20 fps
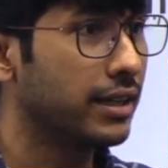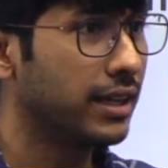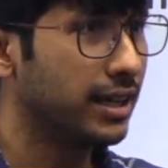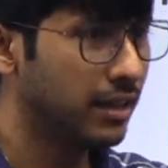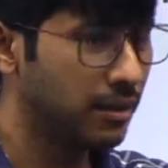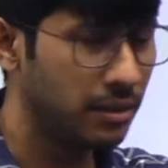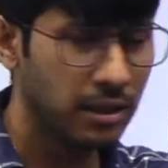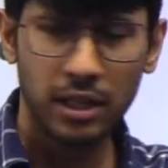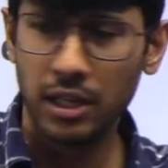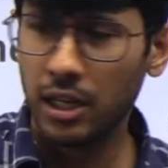I
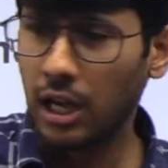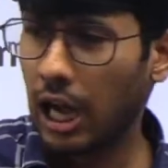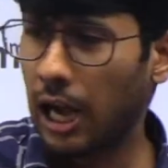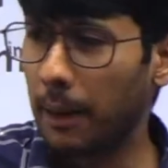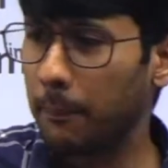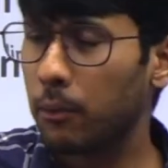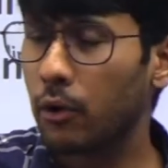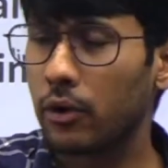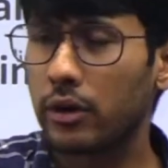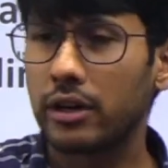had
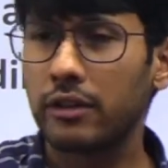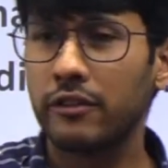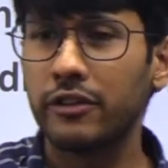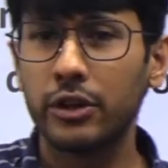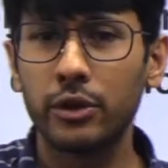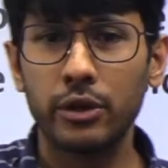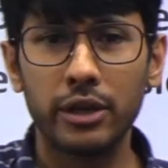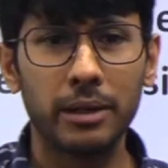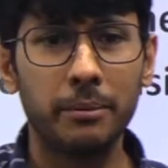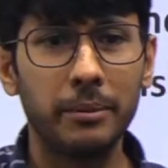uploaded a
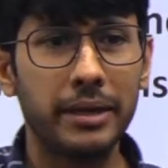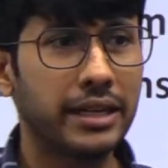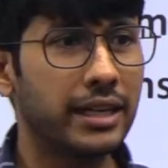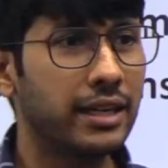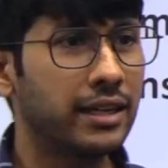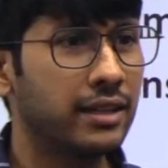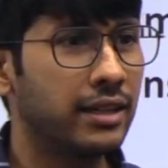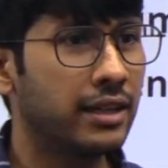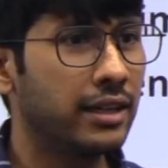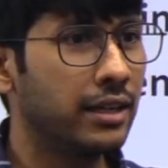video,
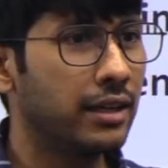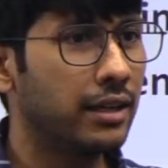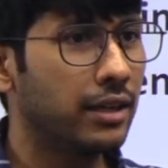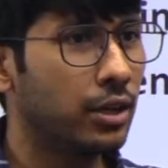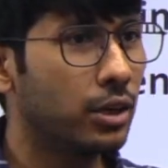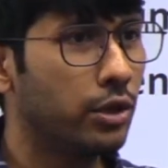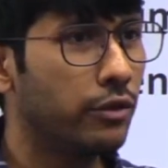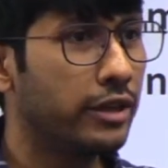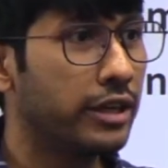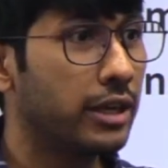imitate then
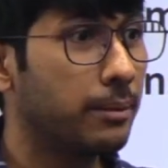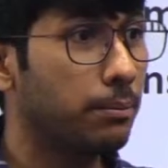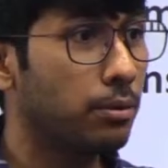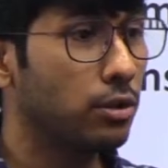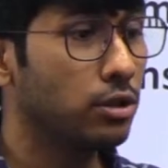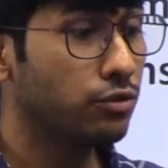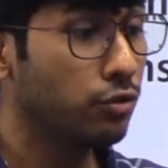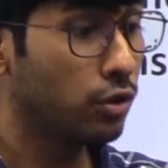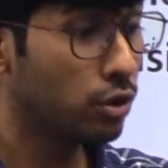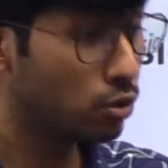innovate
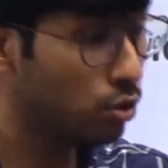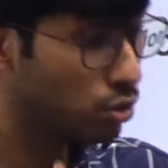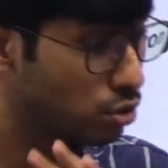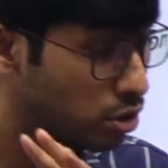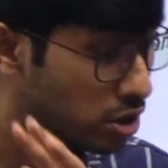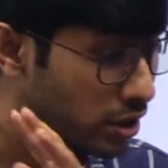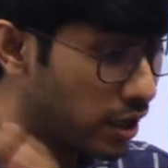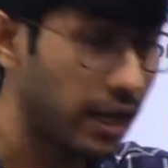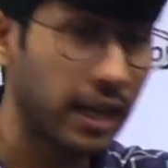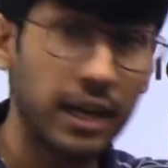approach, for those who
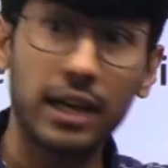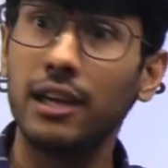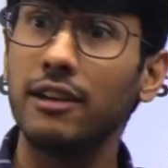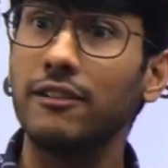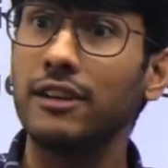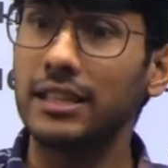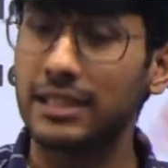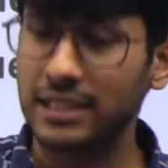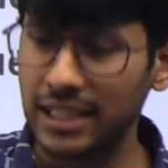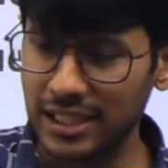struggle
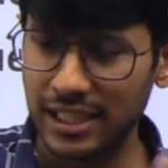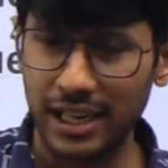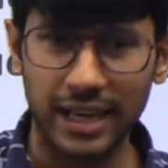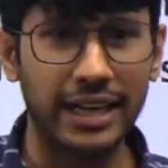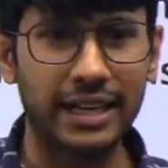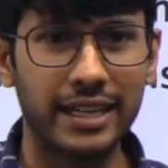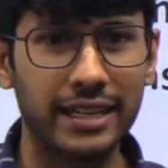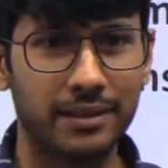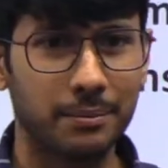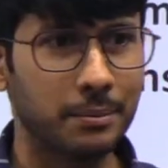with just
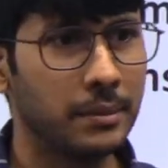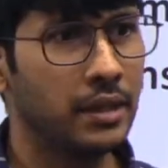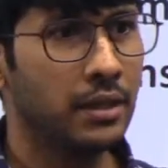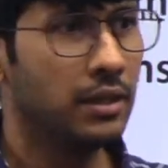writing.